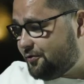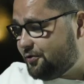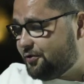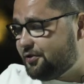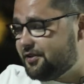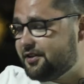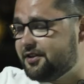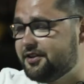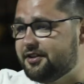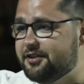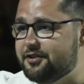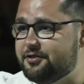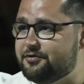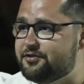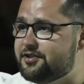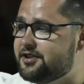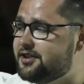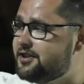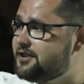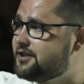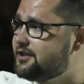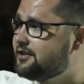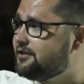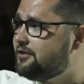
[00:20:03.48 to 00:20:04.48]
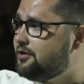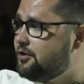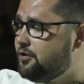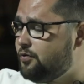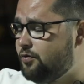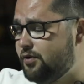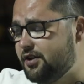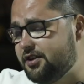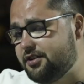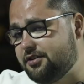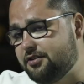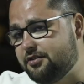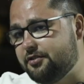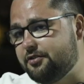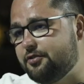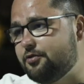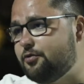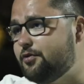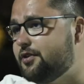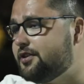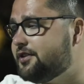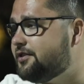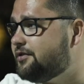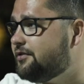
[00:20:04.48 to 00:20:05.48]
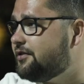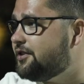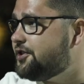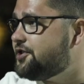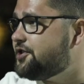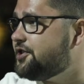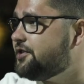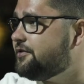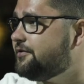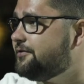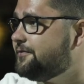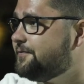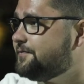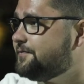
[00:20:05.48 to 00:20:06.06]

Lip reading: for the new season? What do you want to achieve?